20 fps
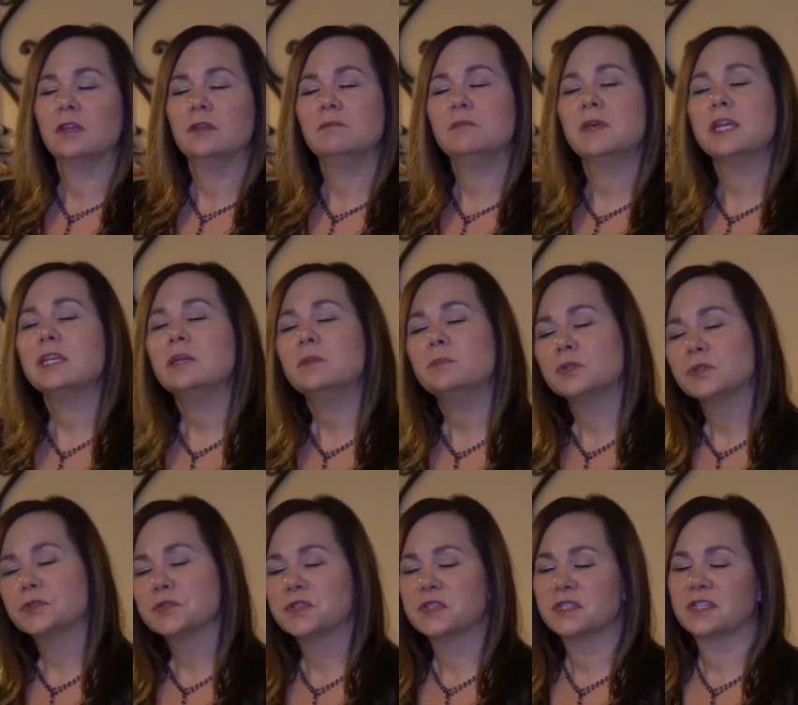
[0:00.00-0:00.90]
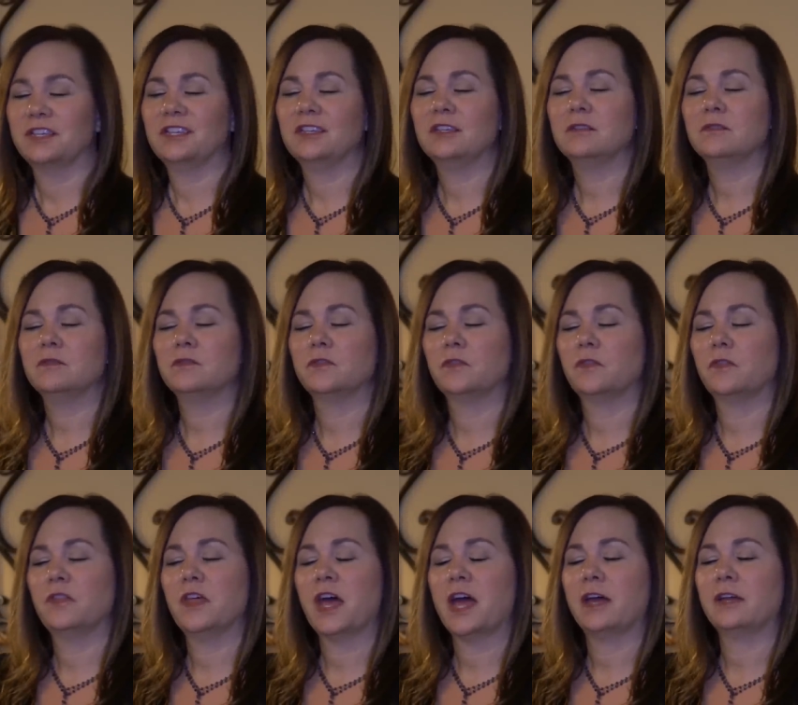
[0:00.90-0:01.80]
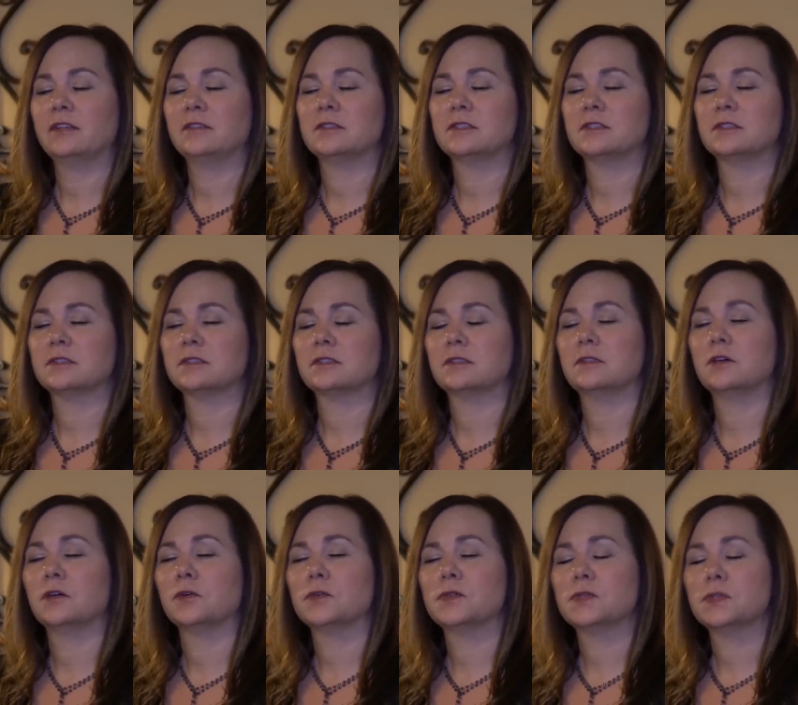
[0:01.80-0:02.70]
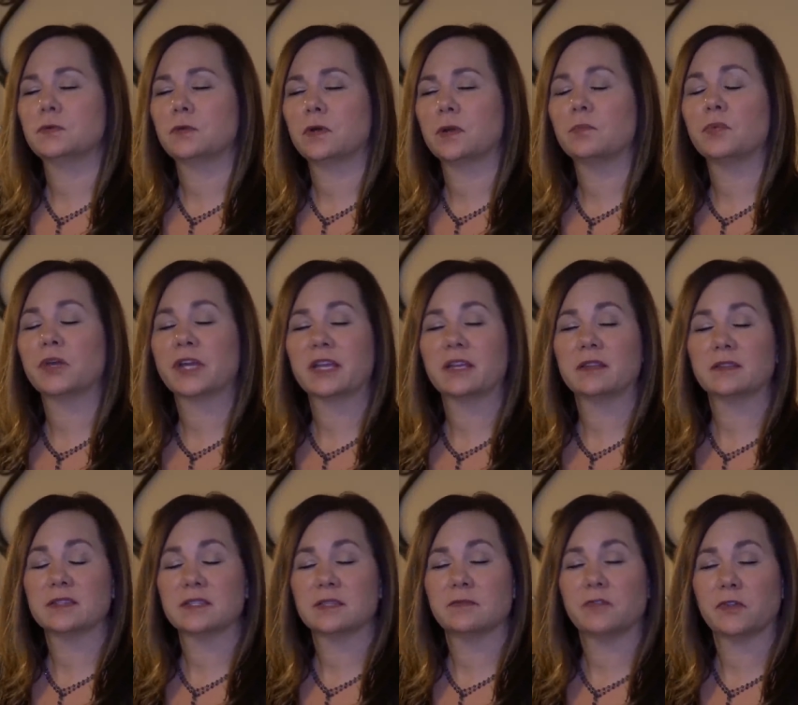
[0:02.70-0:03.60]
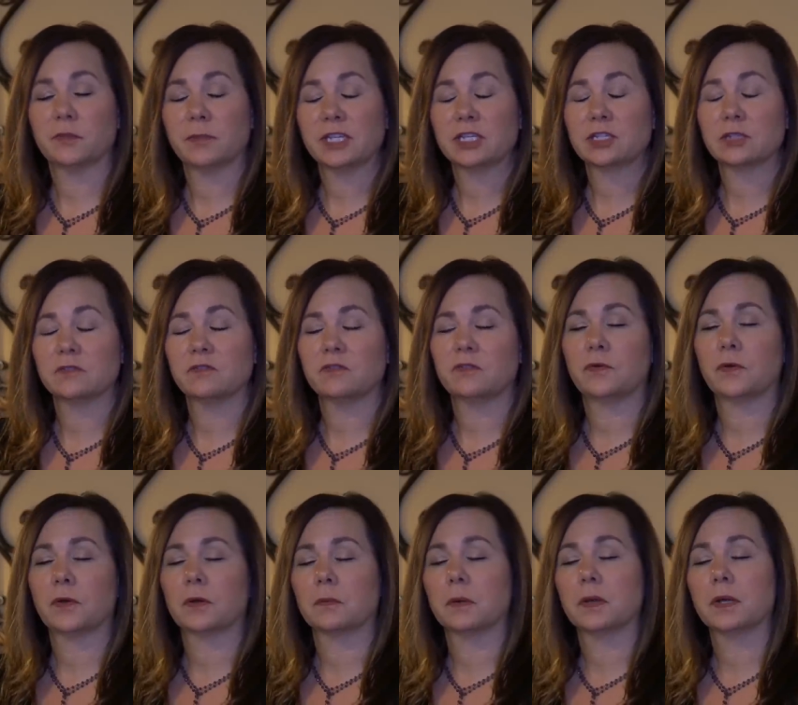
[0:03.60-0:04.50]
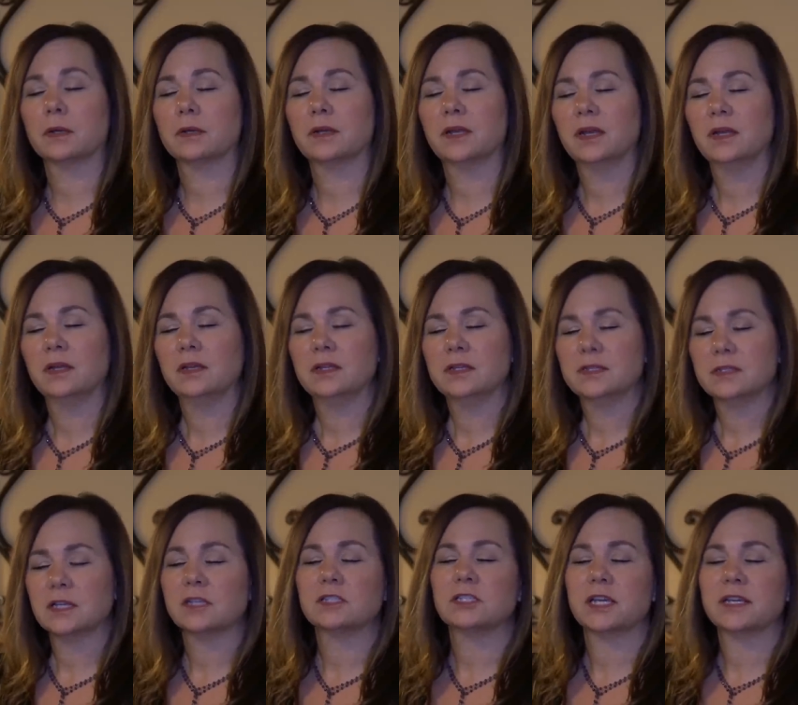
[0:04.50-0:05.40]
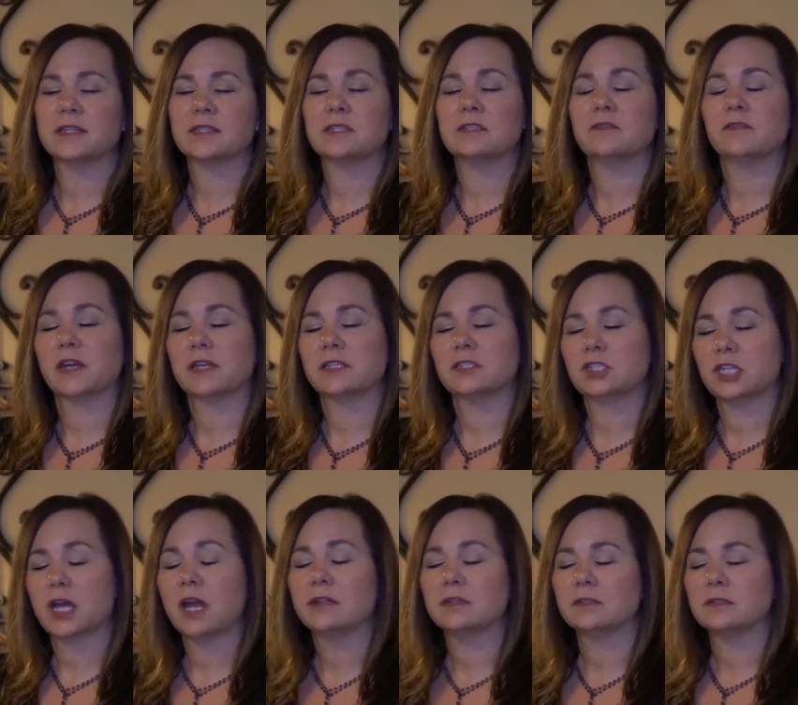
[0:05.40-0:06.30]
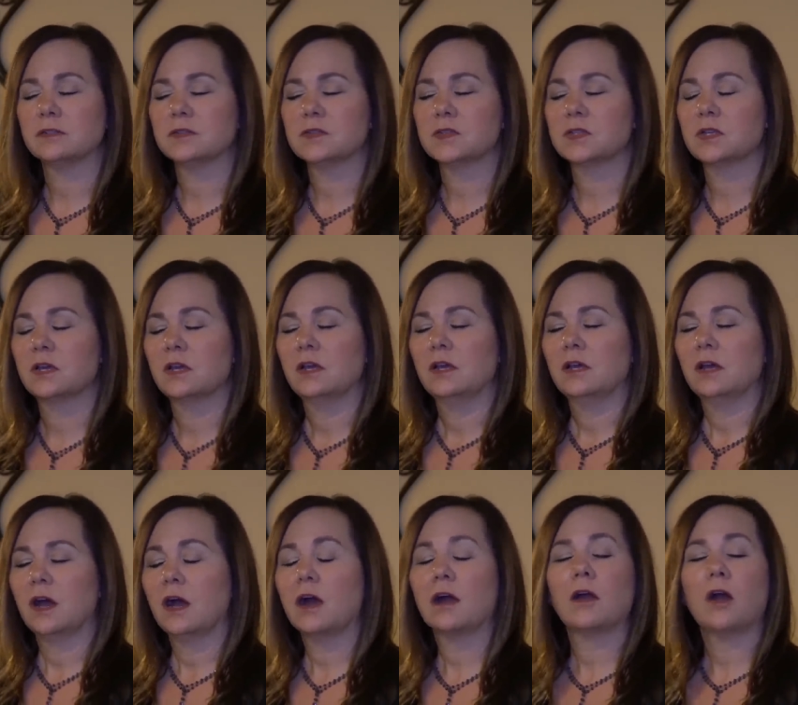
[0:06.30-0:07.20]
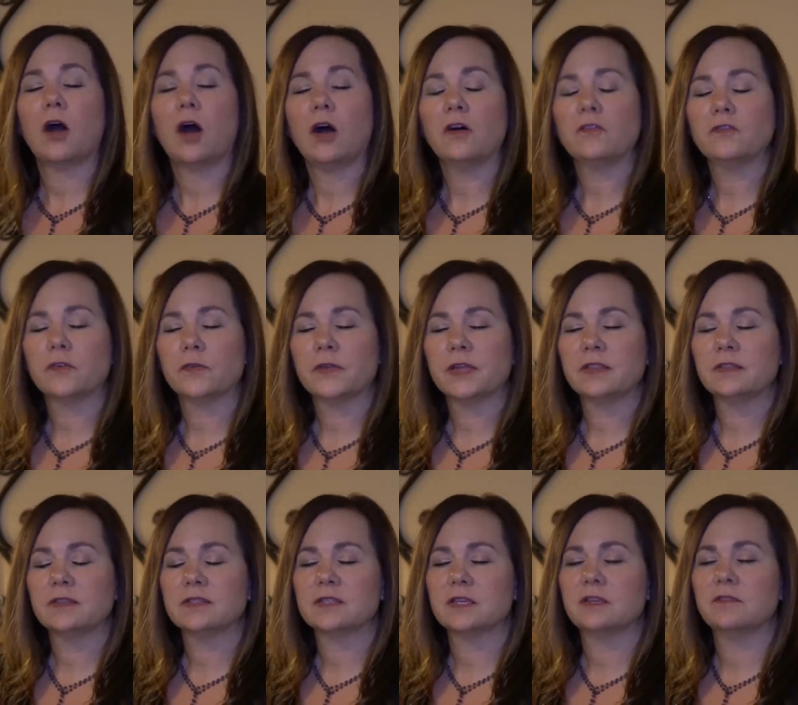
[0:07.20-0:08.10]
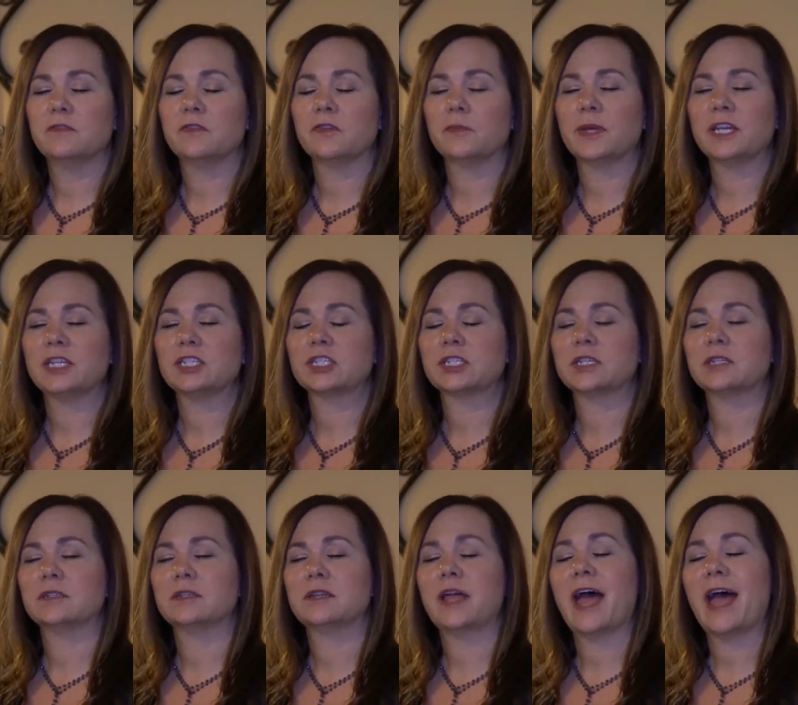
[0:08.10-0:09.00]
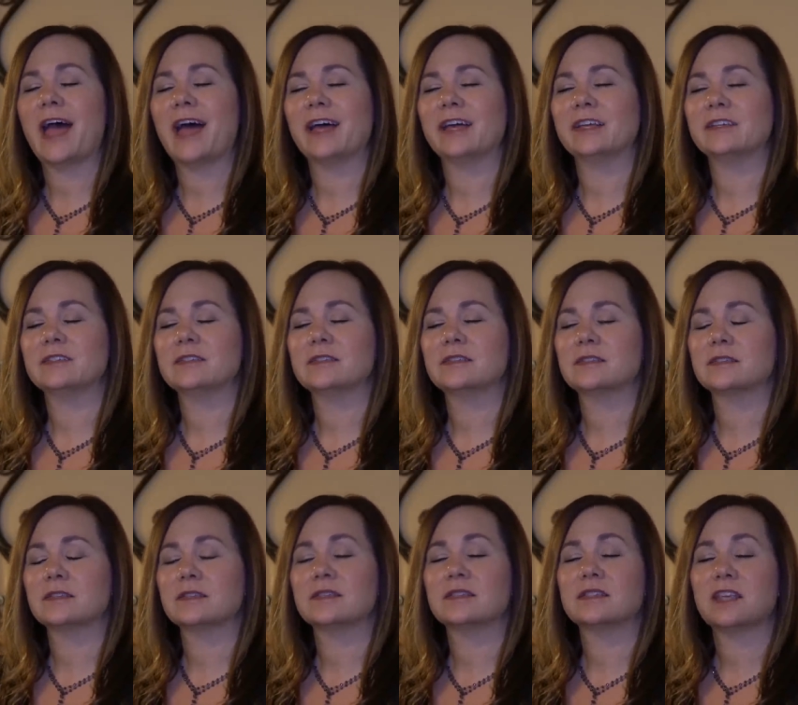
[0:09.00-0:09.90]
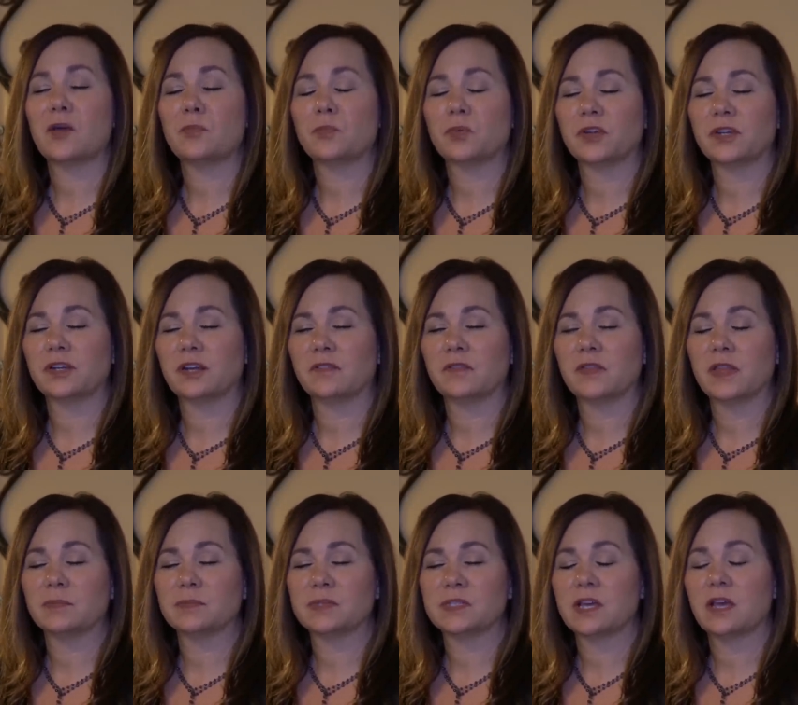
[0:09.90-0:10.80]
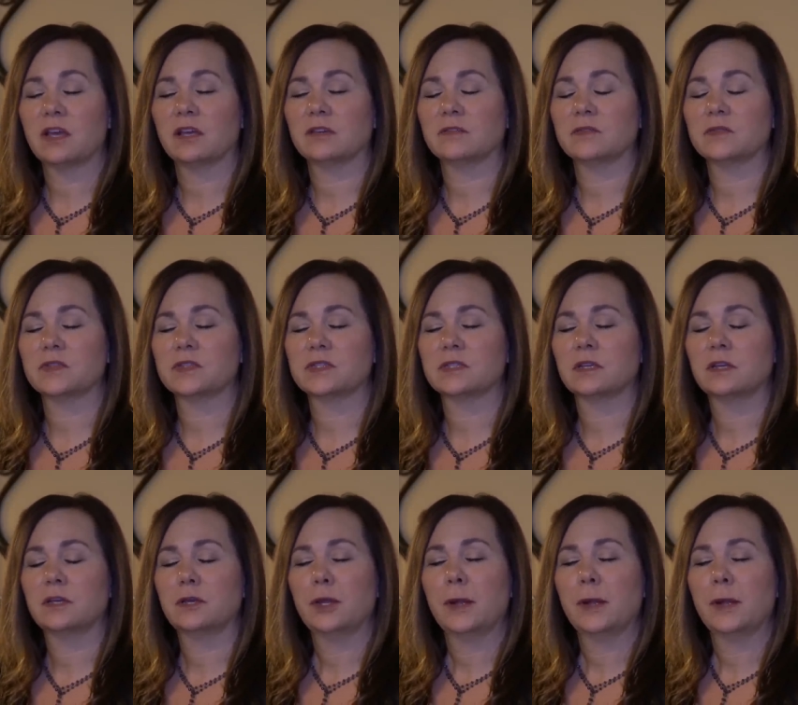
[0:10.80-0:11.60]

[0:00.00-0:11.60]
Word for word: Many perceive that those who are bringing this information forward, such as divine channels, are offering this information as separate of themselves.